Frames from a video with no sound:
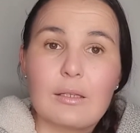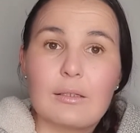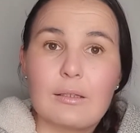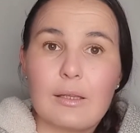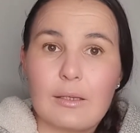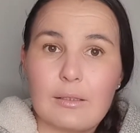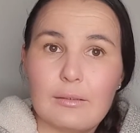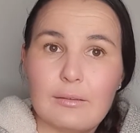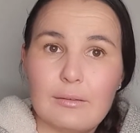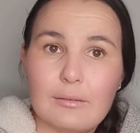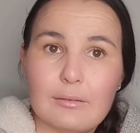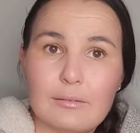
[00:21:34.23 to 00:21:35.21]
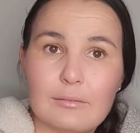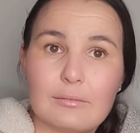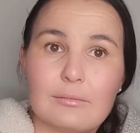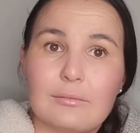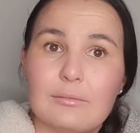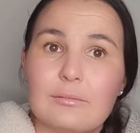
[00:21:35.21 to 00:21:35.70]
Then
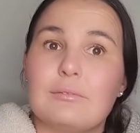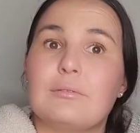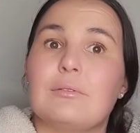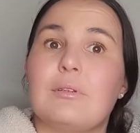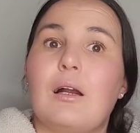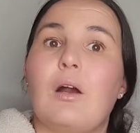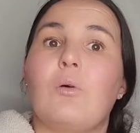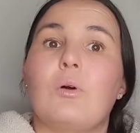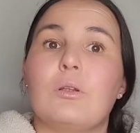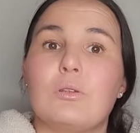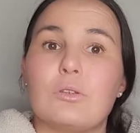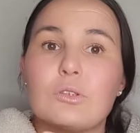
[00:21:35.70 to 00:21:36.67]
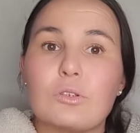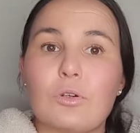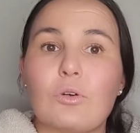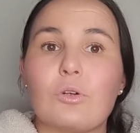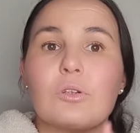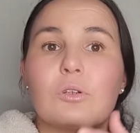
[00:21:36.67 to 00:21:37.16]
I want to
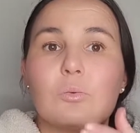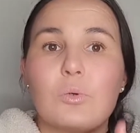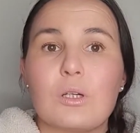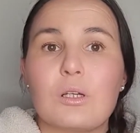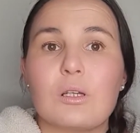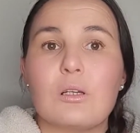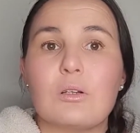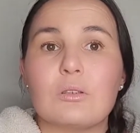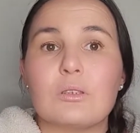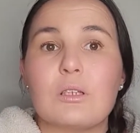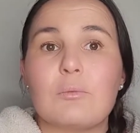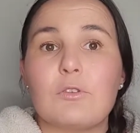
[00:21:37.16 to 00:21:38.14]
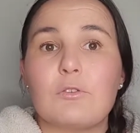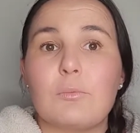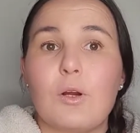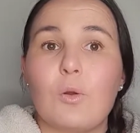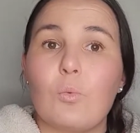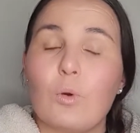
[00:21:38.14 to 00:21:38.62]
start working on some of
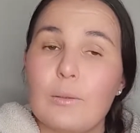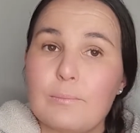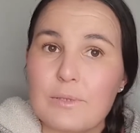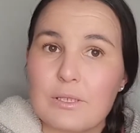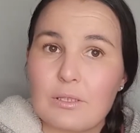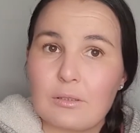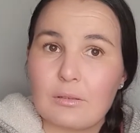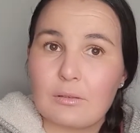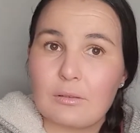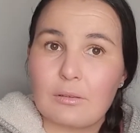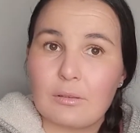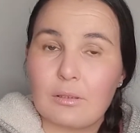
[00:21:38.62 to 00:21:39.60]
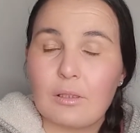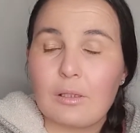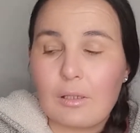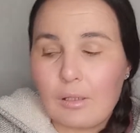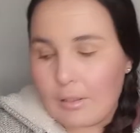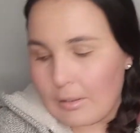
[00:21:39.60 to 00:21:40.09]
my whips
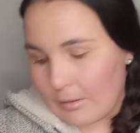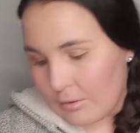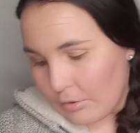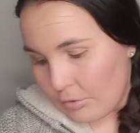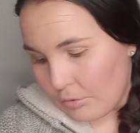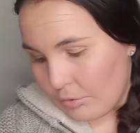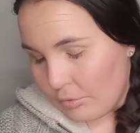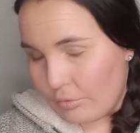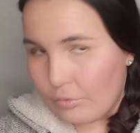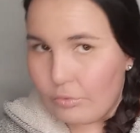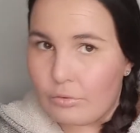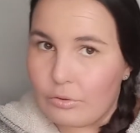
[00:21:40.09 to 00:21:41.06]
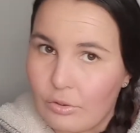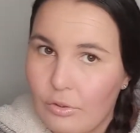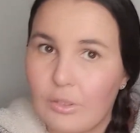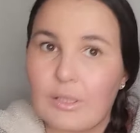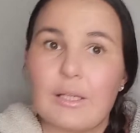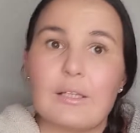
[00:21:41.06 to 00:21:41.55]
to
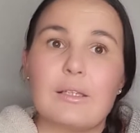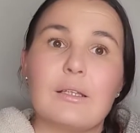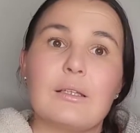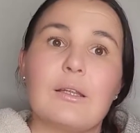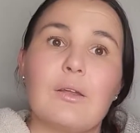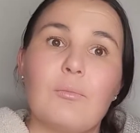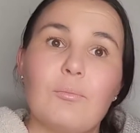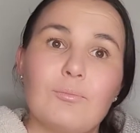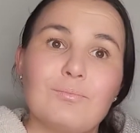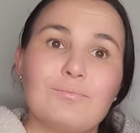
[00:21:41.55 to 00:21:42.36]
start getting them,